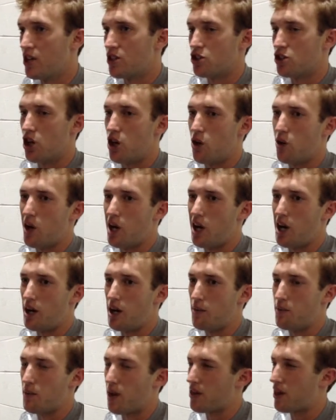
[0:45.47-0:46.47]
So
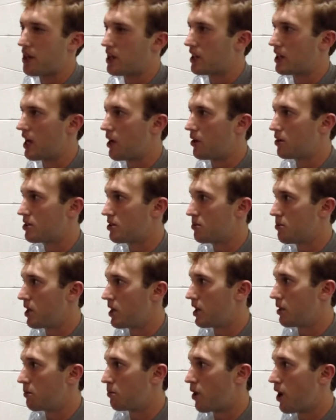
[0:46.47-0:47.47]
I think that was the
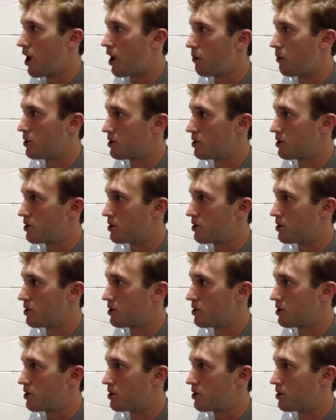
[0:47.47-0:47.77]
main problem,